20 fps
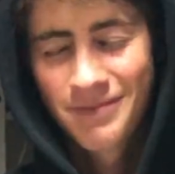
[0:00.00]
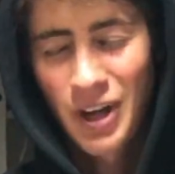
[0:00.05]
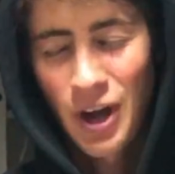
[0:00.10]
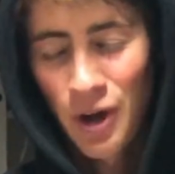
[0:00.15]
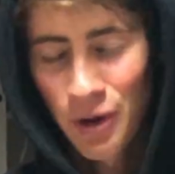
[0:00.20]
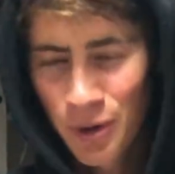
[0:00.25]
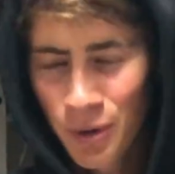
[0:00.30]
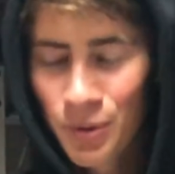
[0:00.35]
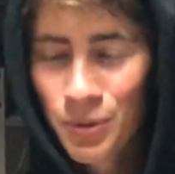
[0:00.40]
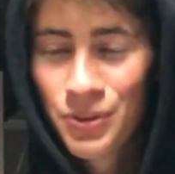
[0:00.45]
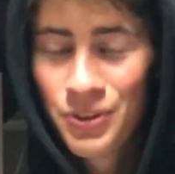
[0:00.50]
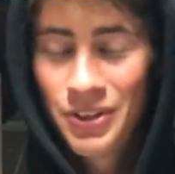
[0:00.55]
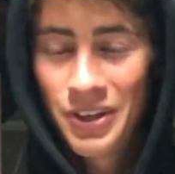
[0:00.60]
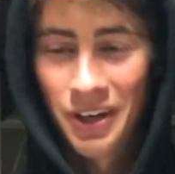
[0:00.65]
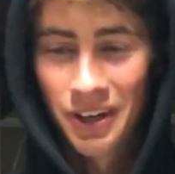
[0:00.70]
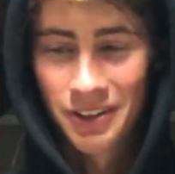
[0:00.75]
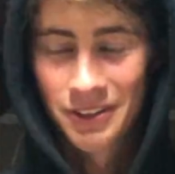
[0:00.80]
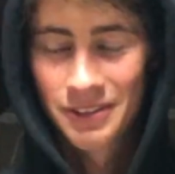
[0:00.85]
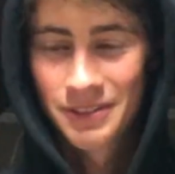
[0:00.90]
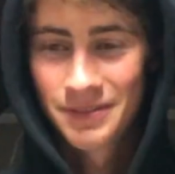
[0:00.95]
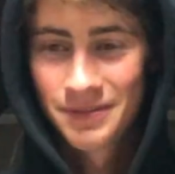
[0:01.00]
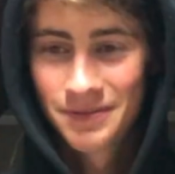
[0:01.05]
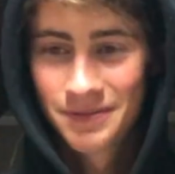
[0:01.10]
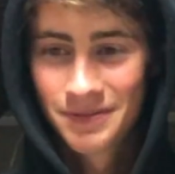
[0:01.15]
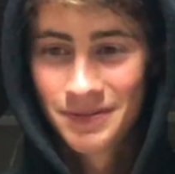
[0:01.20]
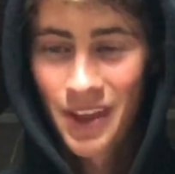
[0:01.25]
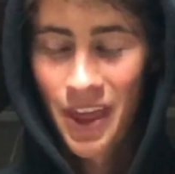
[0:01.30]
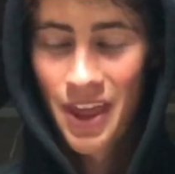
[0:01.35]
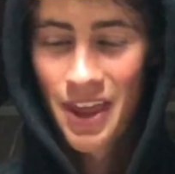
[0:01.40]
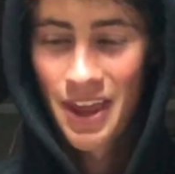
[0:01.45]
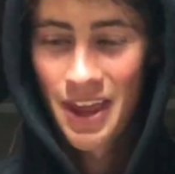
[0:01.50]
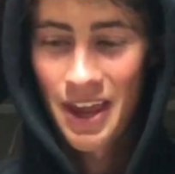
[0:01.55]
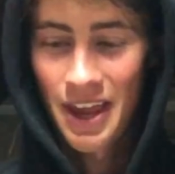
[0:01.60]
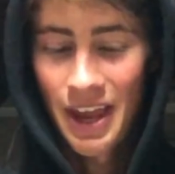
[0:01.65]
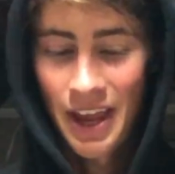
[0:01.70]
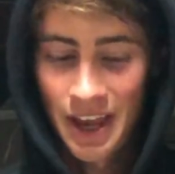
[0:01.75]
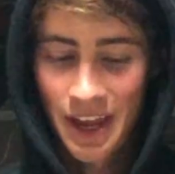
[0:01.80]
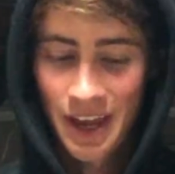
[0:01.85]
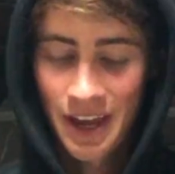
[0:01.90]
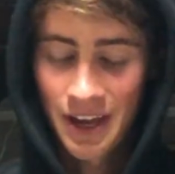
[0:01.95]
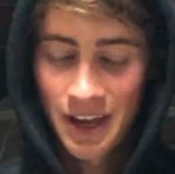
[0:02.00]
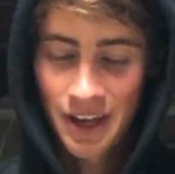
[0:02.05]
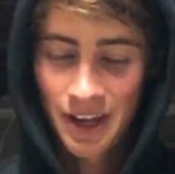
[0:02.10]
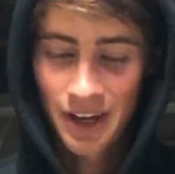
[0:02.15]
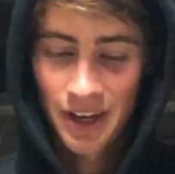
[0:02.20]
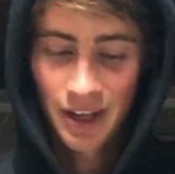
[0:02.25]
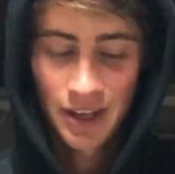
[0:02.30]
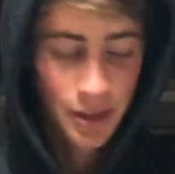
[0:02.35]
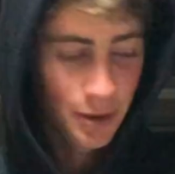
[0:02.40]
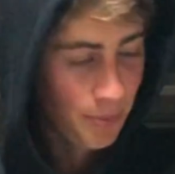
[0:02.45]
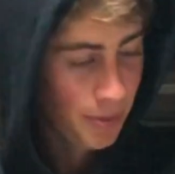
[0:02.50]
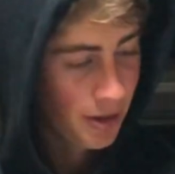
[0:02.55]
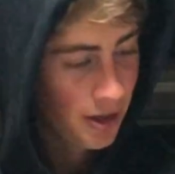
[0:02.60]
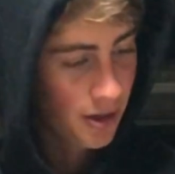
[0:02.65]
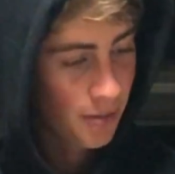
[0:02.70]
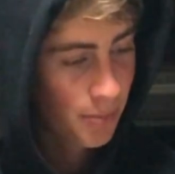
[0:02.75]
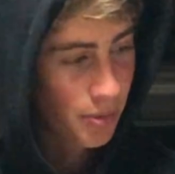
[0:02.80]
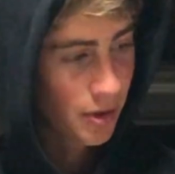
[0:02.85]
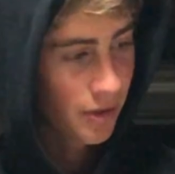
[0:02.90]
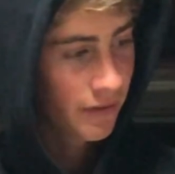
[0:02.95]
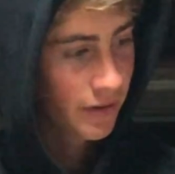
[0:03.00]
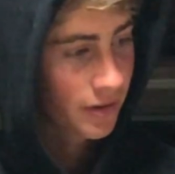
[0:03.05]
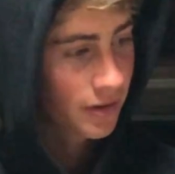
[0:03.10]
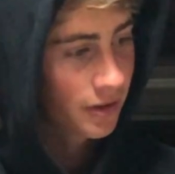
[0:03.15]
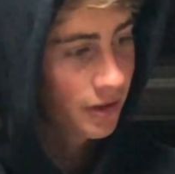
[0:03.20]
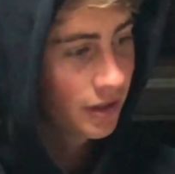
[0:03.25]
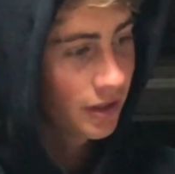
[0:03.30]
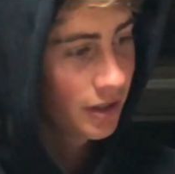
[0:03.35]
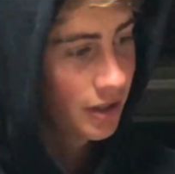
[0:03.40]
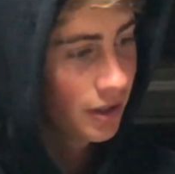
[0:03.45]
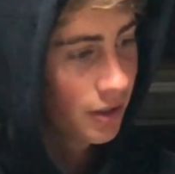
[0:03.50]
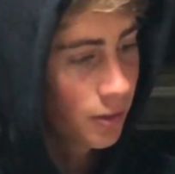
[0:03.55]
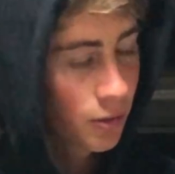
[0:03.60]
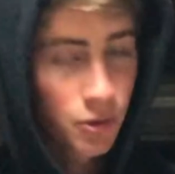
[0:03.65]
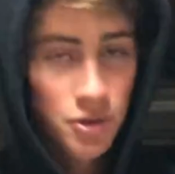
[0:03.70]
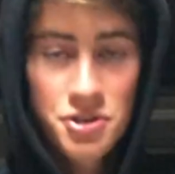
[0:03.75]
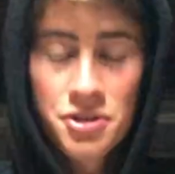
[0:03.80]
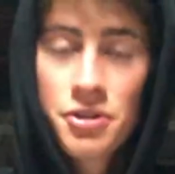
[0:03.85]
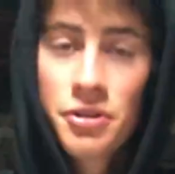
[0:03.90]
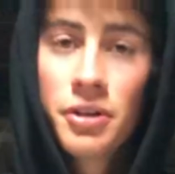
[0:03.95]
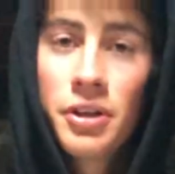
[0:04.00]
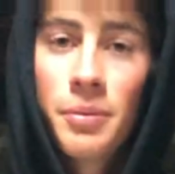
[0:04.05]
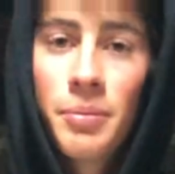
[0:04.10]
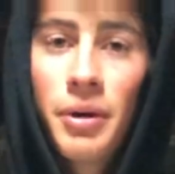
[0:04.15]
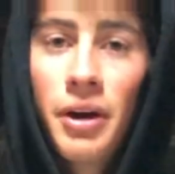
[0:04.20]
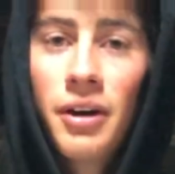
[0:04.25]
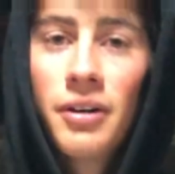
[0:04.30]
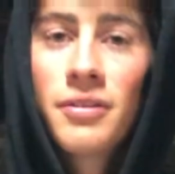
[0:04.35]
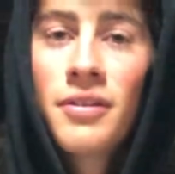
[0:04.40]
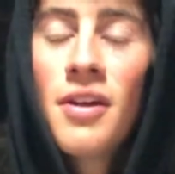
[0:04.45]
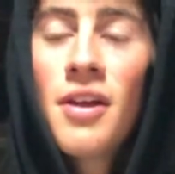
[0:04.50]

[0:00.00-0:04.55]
on hole 6, and hit the putt perfectly, horseshoe lip out.